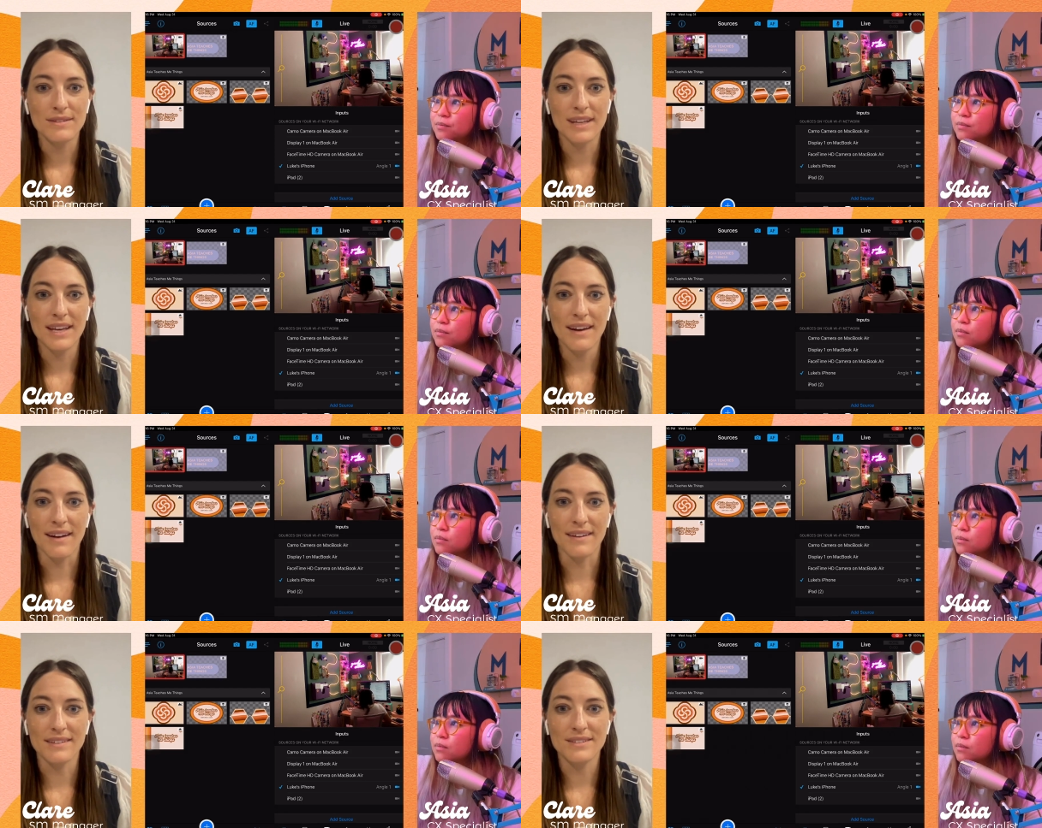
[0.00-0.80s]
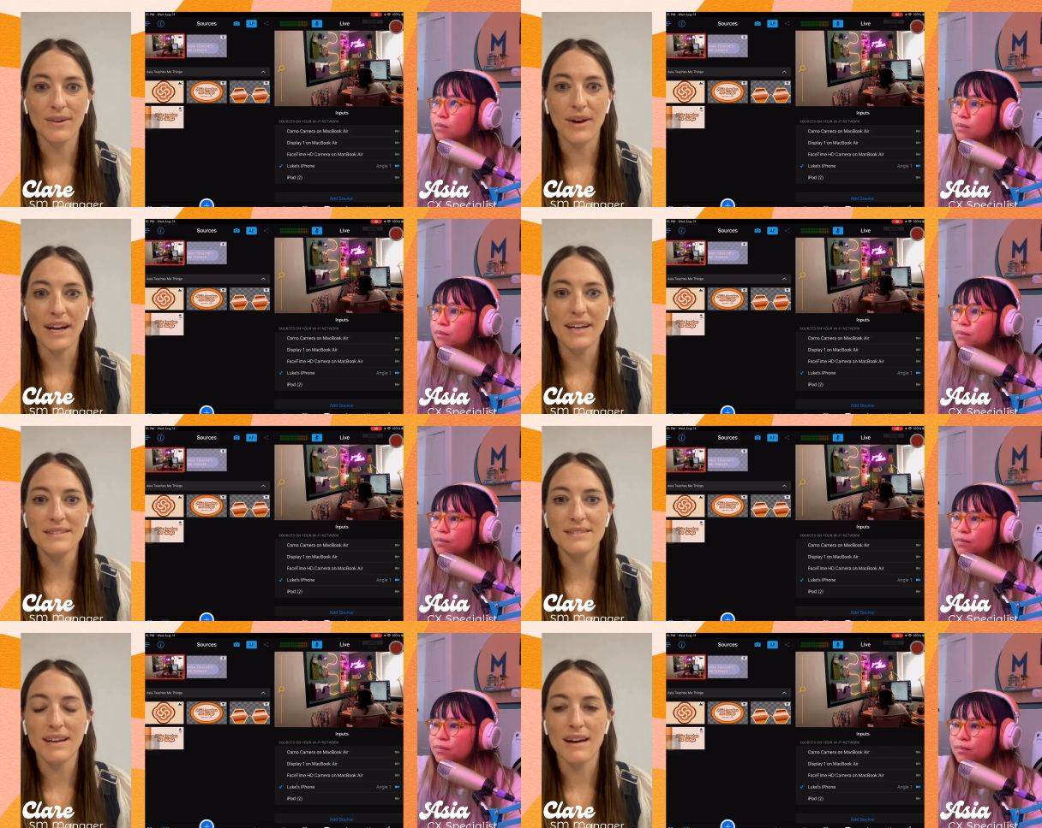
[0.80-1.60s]
Speaker 1: Yeah. So I
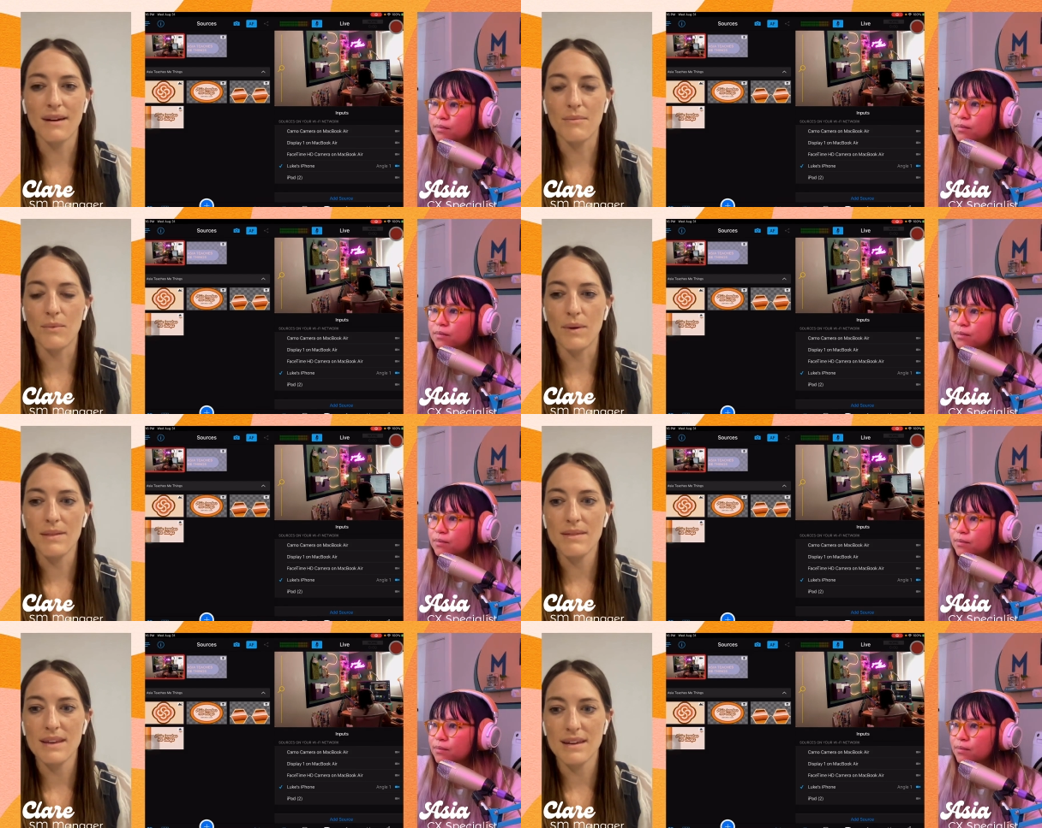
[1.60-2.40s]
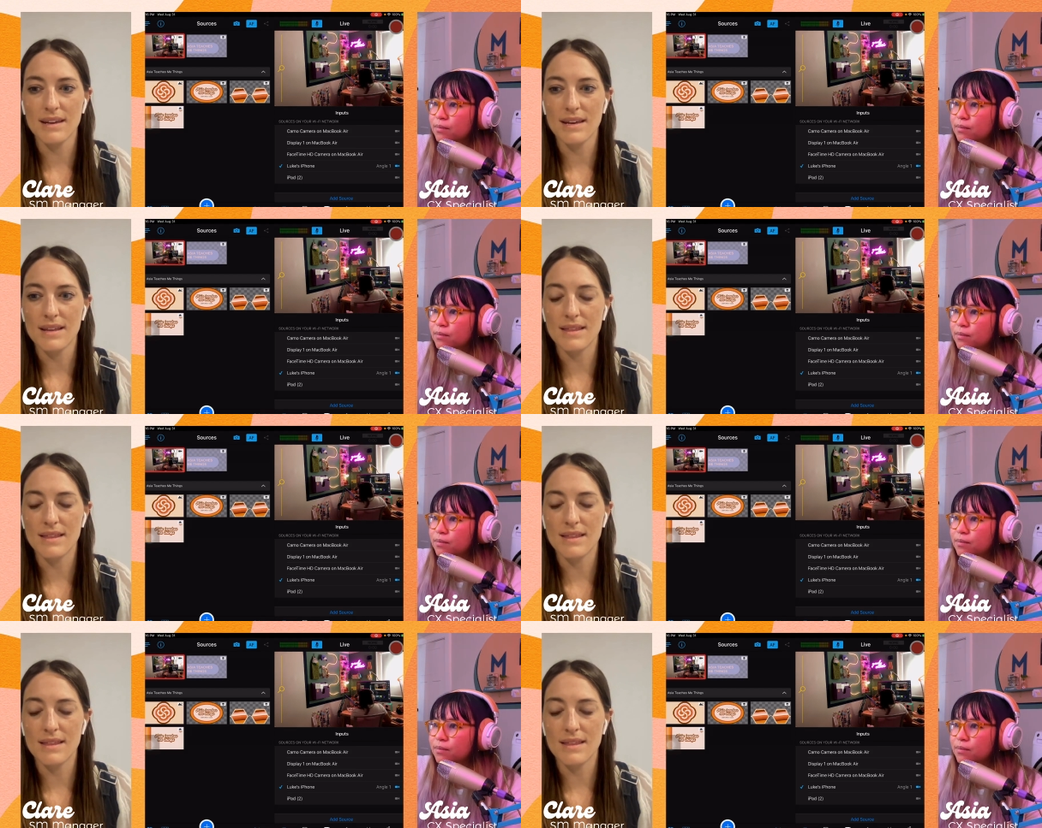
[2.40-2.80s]
guess um, one thing